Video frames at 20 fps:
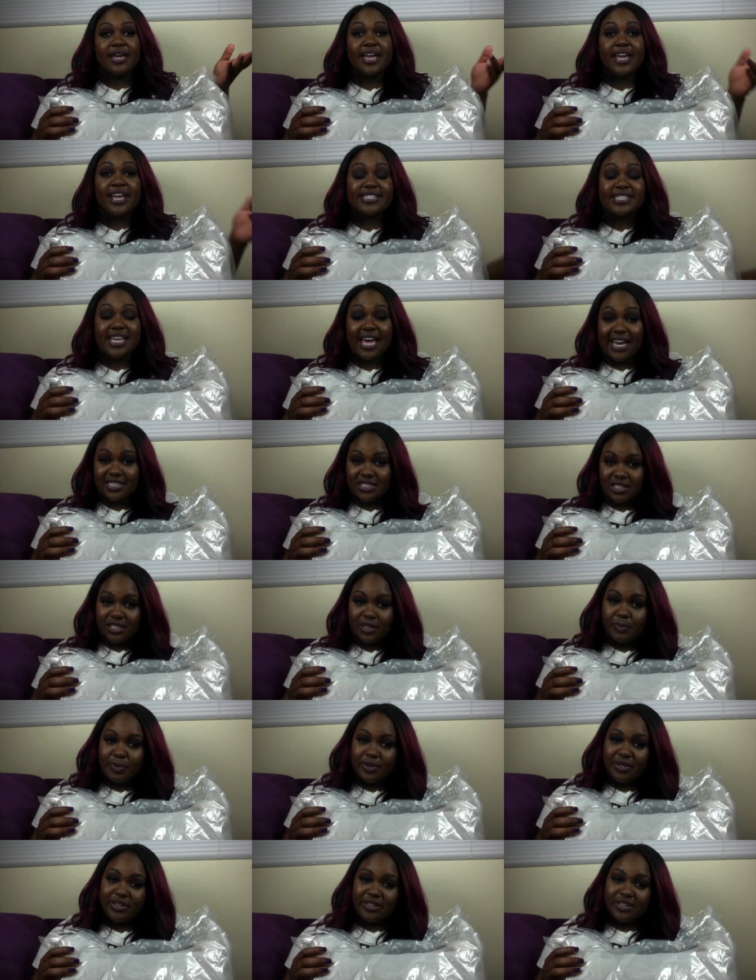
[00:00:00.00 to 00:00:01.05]
It's actually
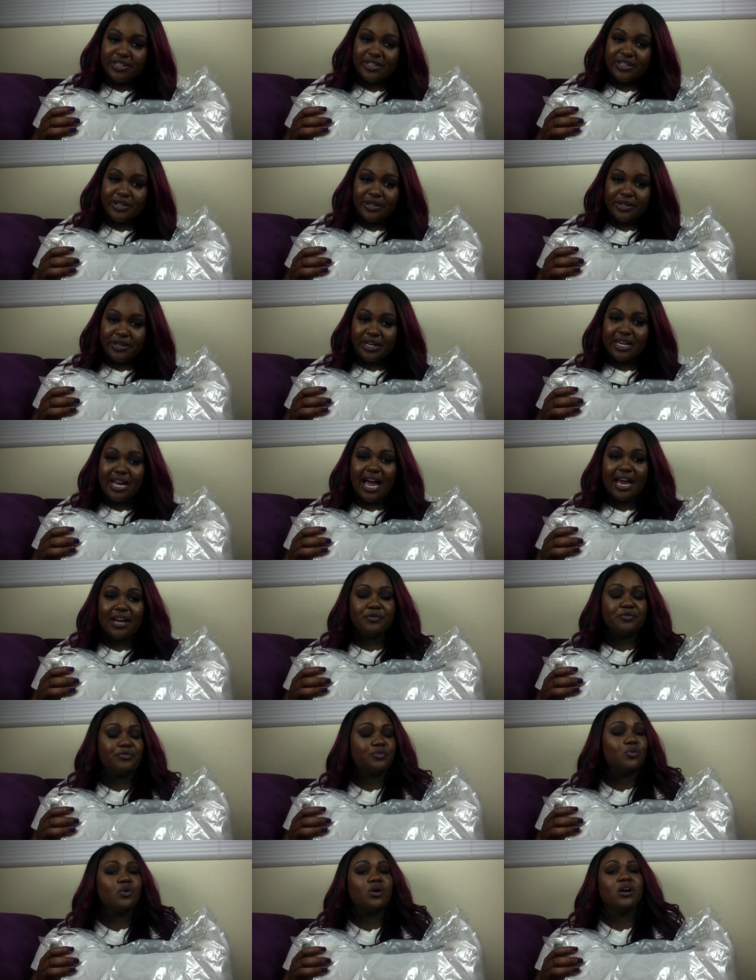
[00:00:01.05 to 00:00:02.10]
been a year. I got it
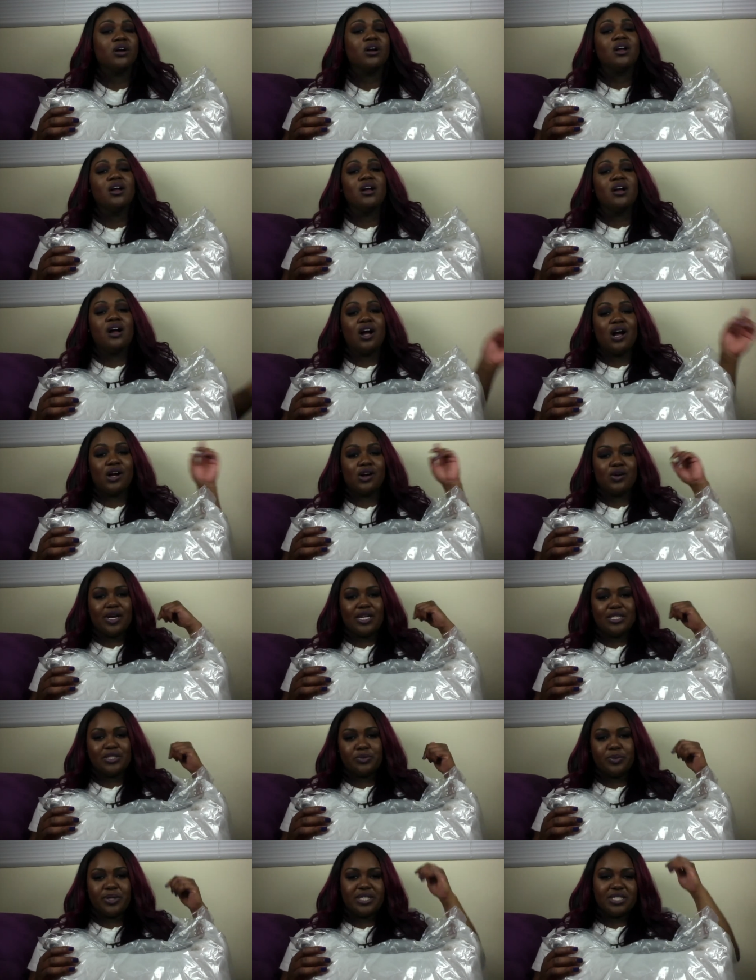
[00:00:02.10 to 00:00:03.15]
for a
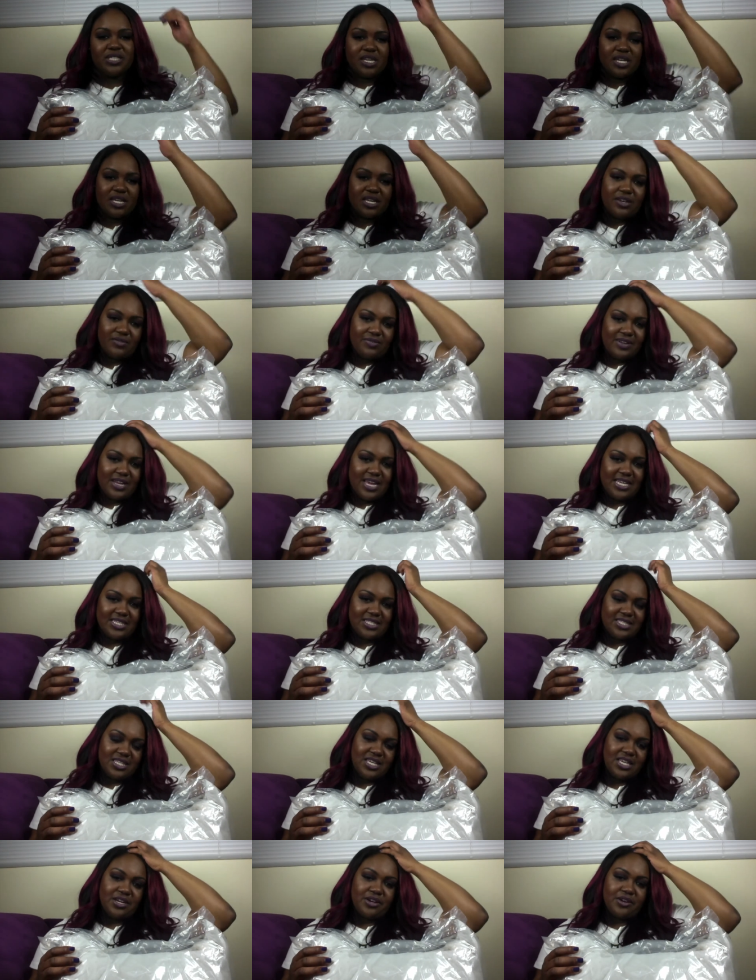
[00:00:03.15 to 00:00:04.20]
graduation gift last
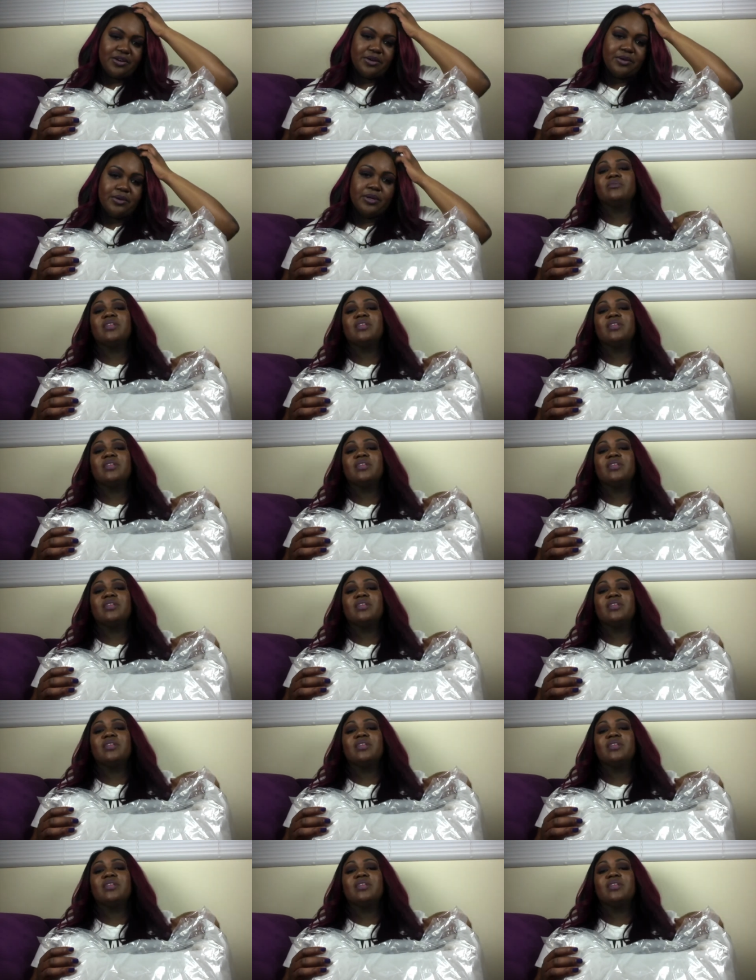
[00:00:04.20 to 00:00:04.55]
year,